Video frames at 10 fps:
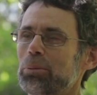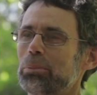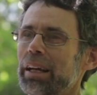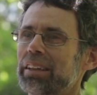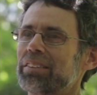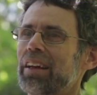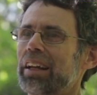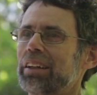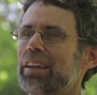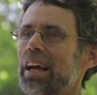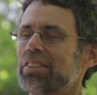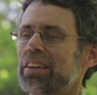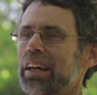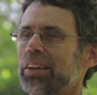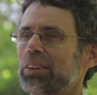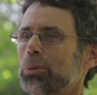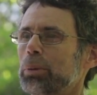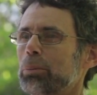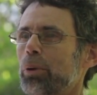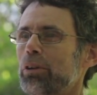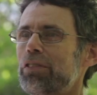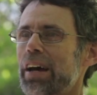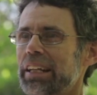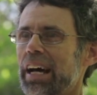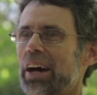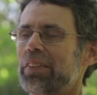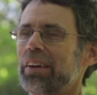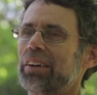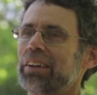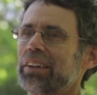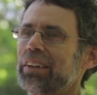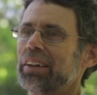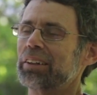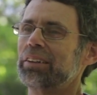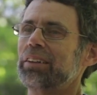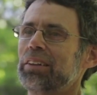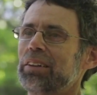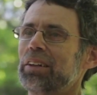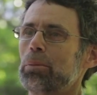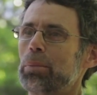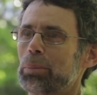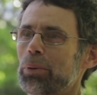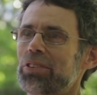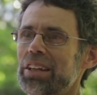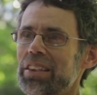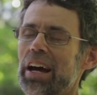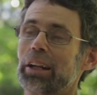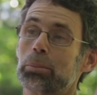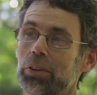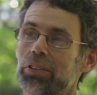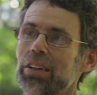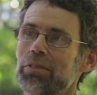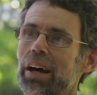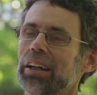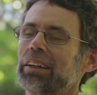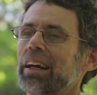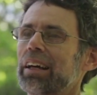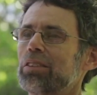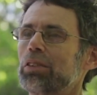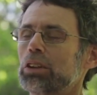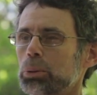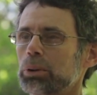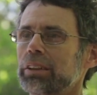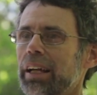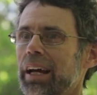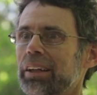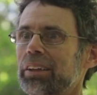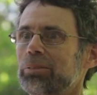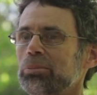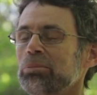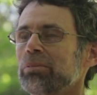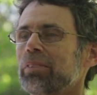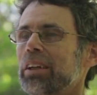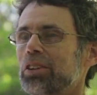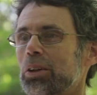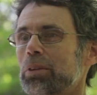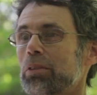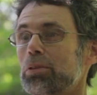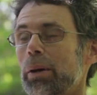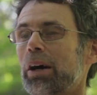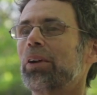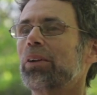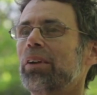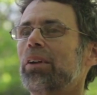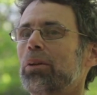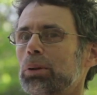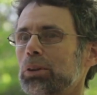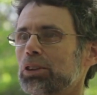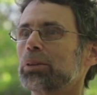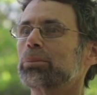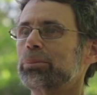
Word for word: it bakes, then it tends to get a little bit more fetid out there, and uh, and people see that and perceive that as visually and in terms of smell pollution.